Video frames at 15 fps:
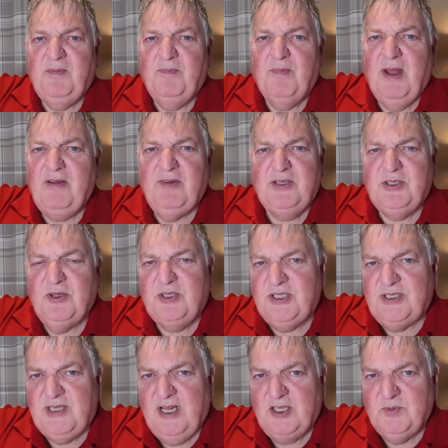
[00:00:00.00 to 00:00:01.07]
my
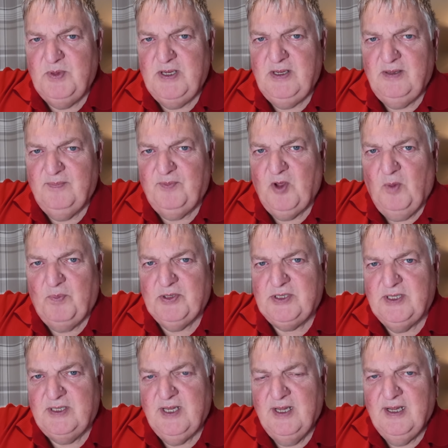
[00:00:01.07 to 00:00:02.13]
research tells me
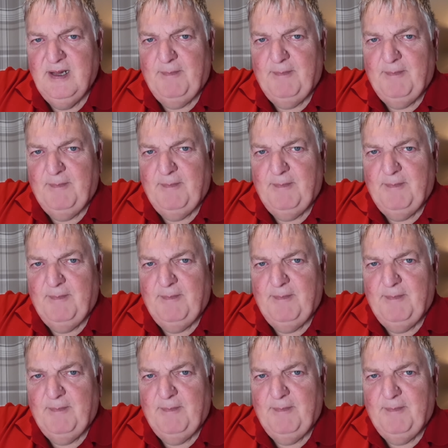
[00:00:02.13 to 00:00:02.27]
opposite.